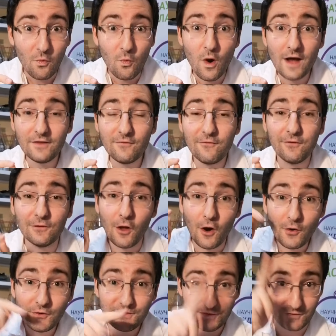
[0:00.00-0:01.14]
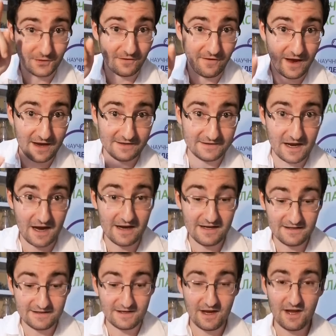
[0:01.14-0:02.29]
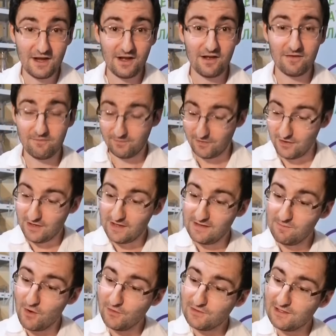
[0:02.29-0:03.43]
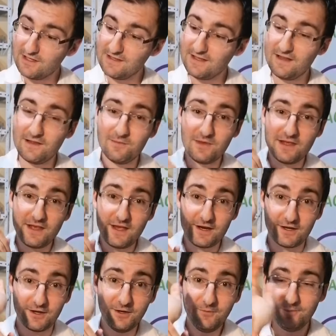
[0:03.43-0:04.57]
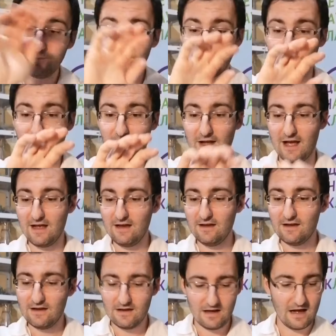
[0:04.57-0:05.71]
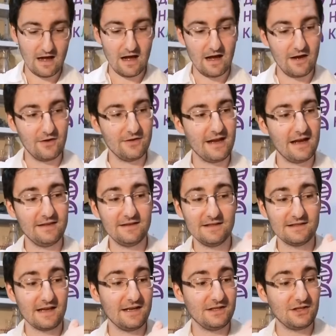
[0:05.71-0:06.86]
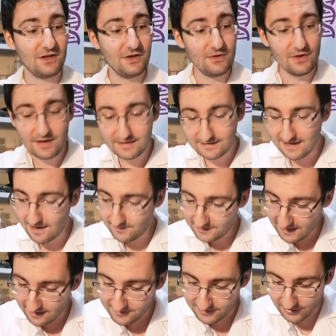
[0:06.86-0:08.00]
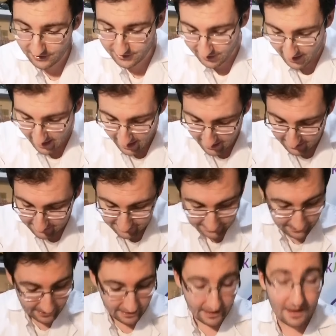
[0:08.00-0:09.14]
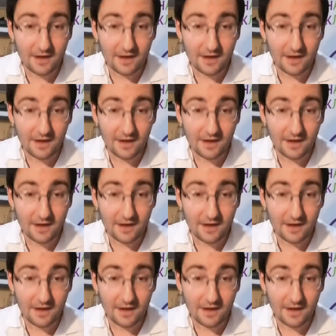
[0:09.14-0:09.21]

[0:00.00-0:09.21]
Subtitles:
What flows through the veins, guys? You can mostly see them here, okay? On the other side too, sometimes on your hands.